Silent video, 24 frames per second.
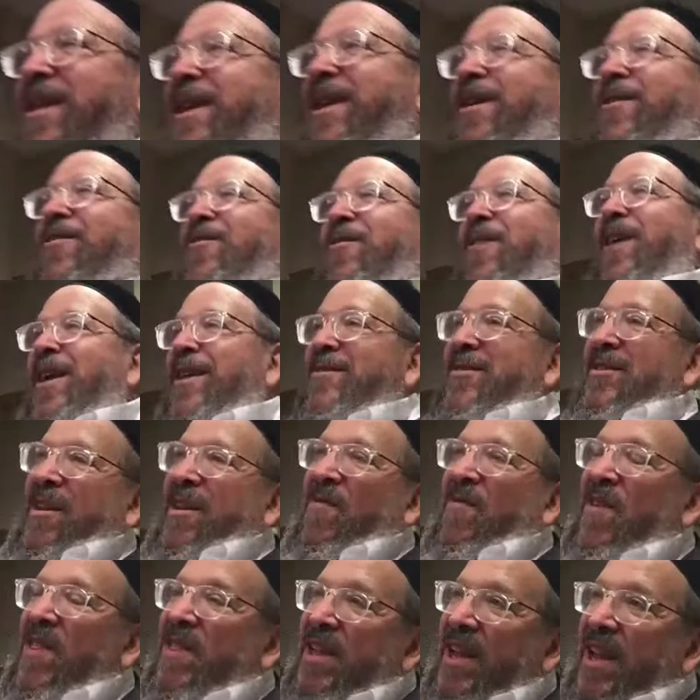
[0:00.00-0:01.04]
that other kind of
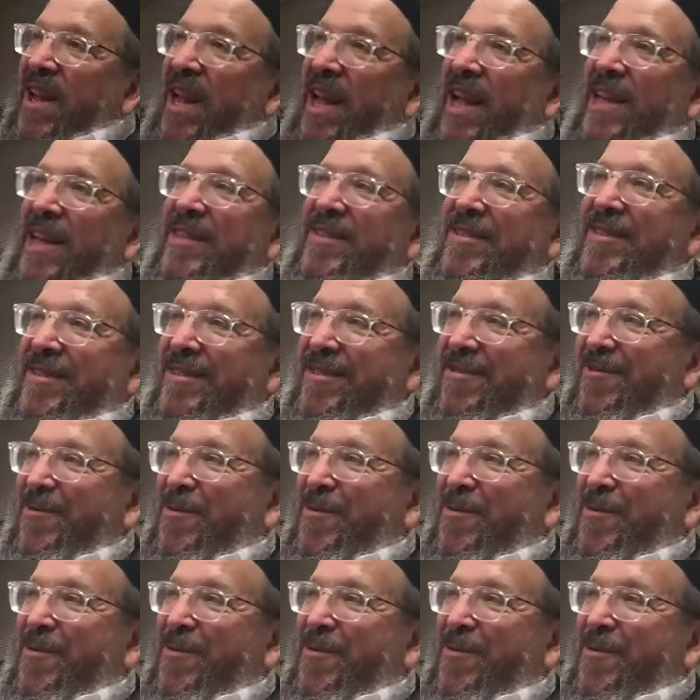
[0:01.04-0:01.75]
stuff, and the guy's